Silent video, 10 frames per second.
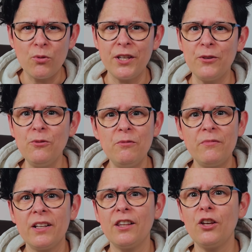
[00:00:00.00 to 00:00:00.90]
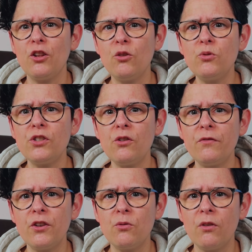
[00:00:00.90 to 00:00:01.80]
audio will lose your
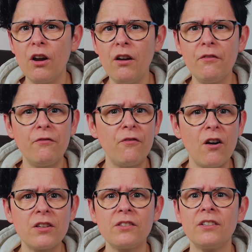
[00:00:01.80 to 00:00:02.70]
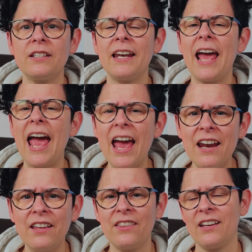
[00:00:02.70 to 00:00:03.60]
viewer faster than
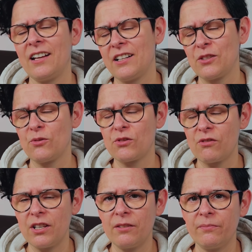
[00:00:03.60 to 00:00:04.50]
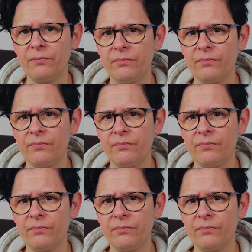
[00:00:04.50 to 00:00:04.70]
anything else on screen.